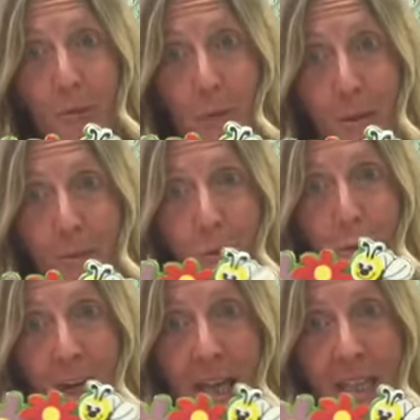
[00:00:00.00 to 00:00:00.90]
remember
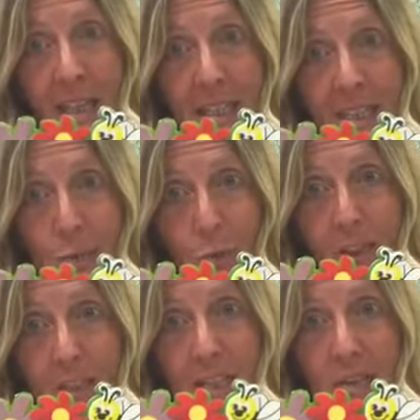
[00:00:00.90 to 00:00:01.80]
that this
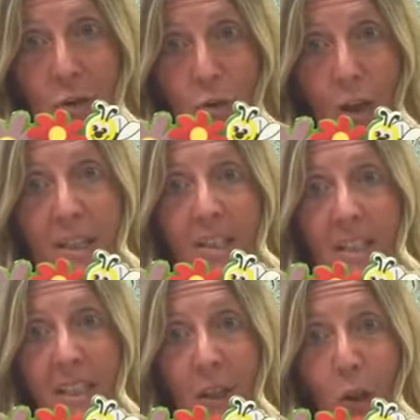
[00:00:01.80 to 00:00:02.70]
one says, trust
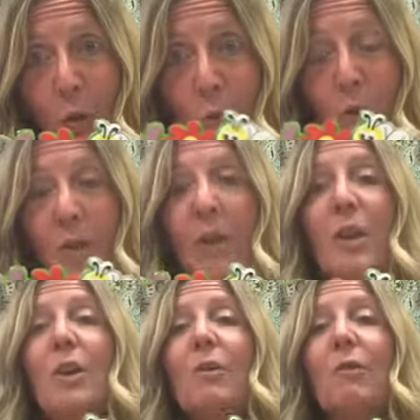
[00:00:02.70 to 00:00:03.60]
in the Lord
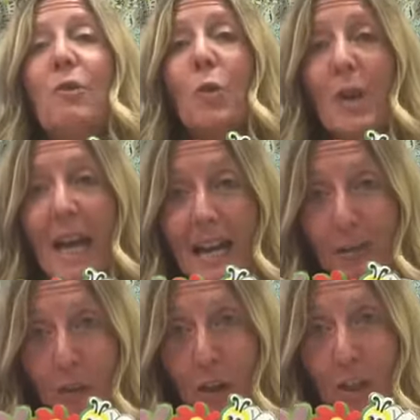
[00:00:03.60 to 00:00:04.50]

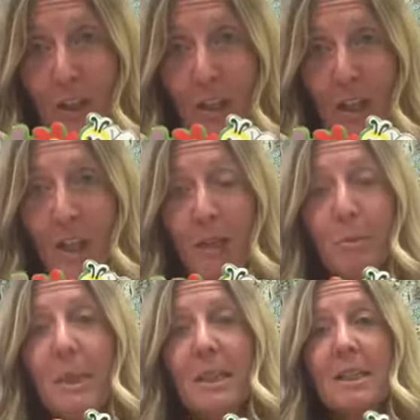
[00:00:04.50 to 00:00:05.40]
forever.
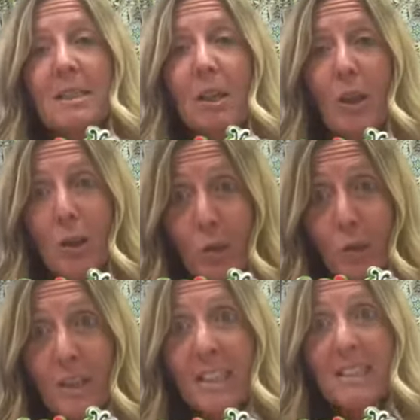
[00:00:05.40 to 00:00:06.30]
Because the
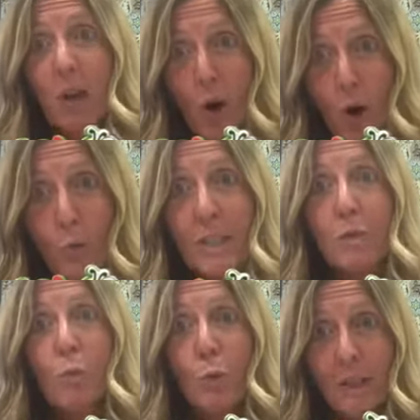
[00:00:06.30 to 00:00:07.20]
Lord is always
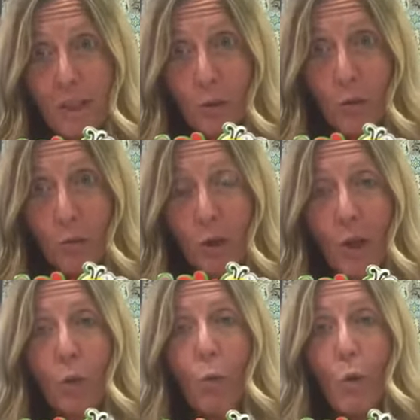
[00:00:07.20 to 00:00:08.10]
with you,
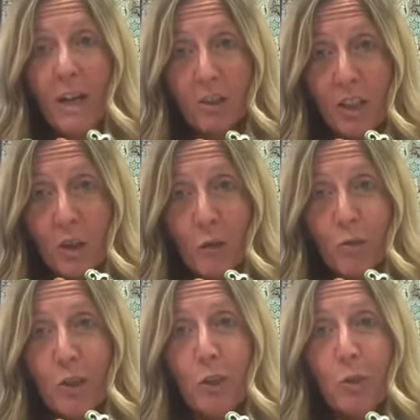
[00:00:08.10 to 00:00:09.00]
watching
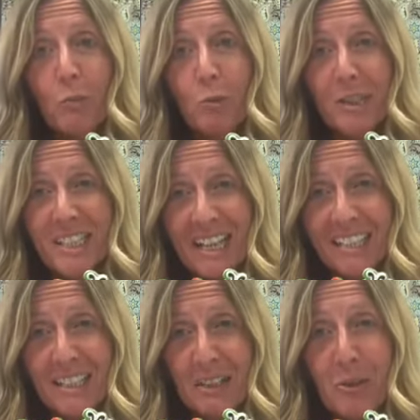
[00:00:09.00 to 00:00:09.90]
over you,
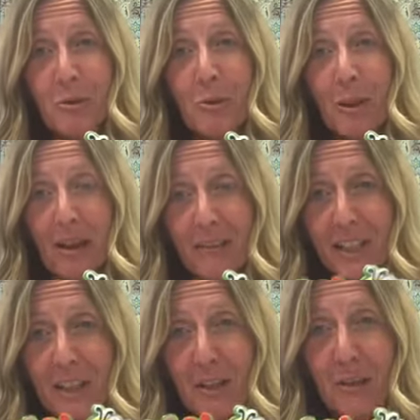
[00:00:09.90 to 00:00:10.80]
protecting you,
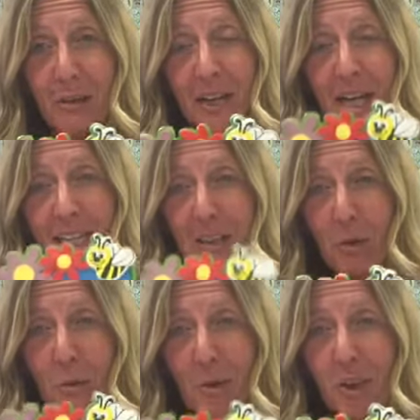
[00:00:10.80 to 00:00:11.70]
loving you.
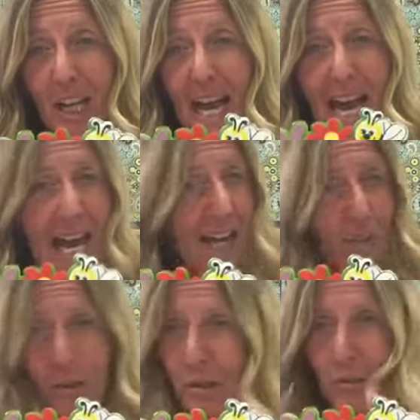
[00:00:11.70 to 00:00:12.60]
Don't want you
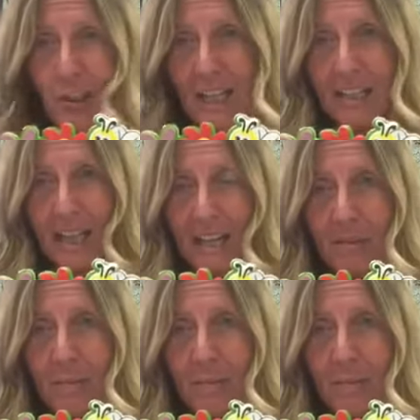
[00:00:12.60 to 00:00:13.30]
ever to forget that.